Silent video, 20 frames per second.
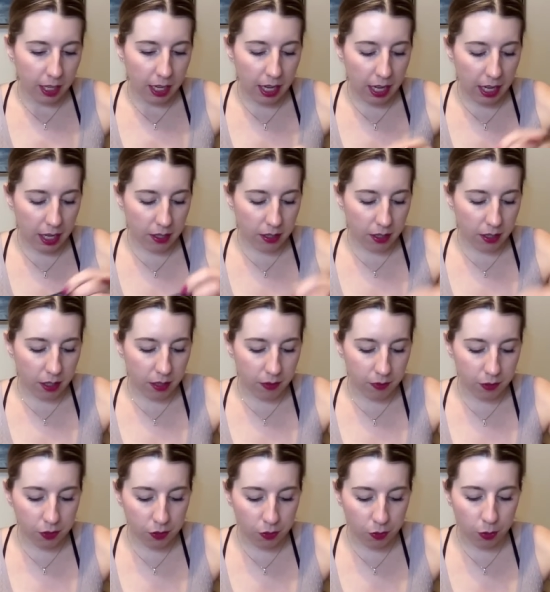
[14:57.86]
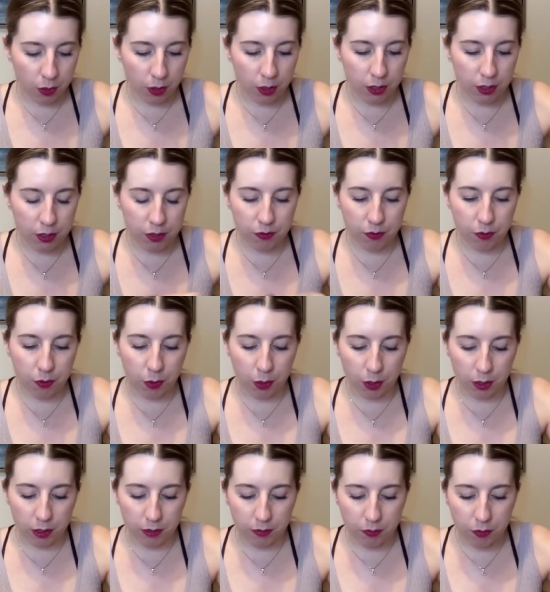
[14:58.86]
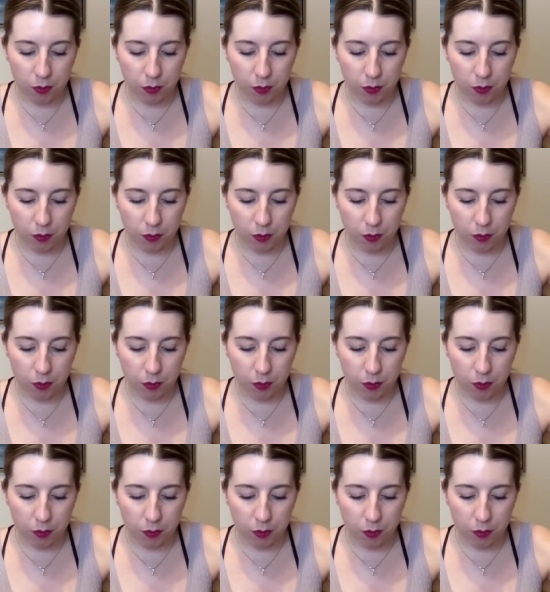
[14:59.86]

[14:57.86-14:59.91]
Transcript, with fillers: Eight of Swords, Four of